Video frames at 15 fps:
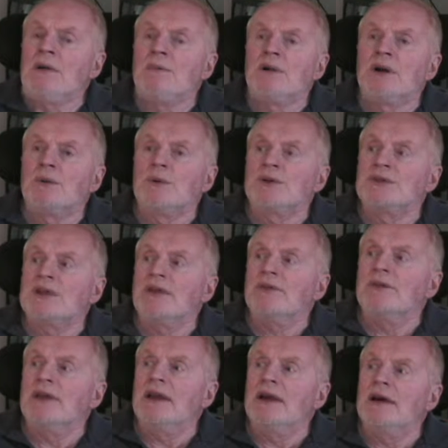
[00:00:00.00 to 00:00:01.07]
but it was
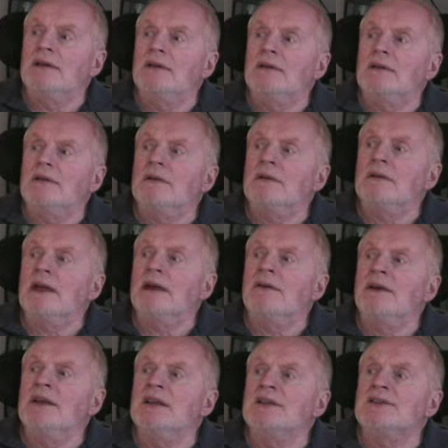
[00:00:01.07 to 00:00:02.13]
definitely a like
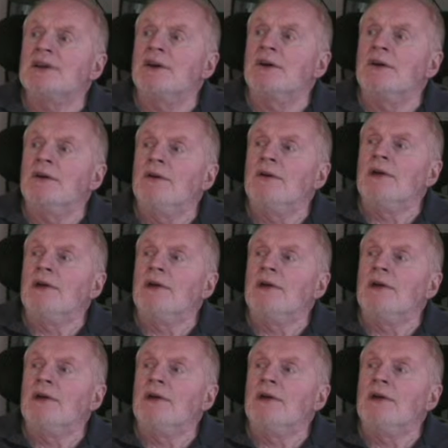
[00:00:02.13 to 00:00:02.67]
right in the center,